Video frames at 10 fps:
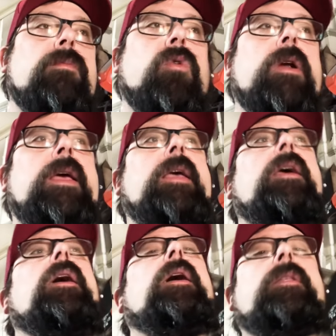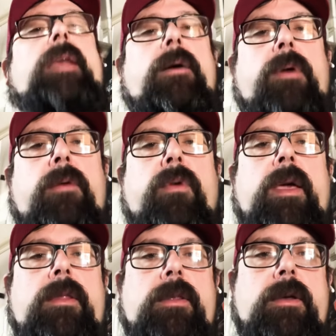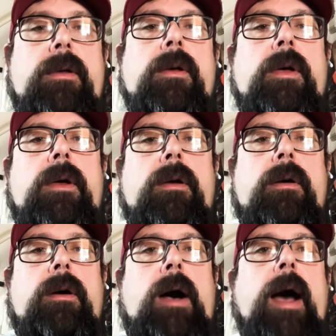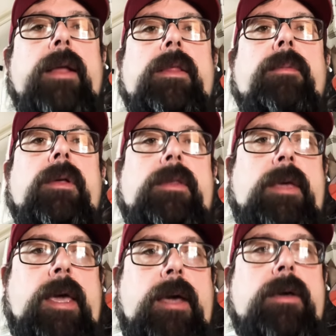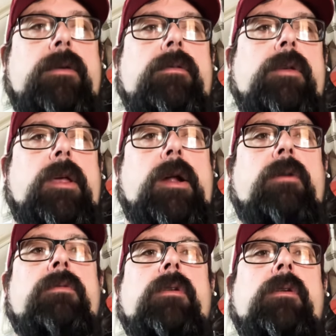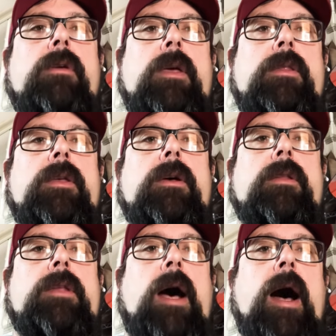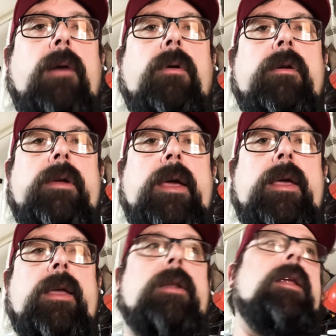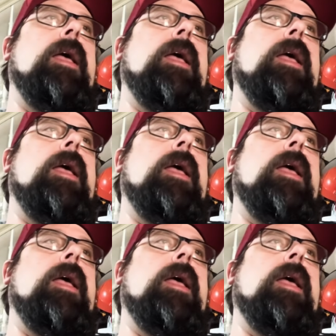more heat. That way we get the high limit to kick. You get the hot water kicking,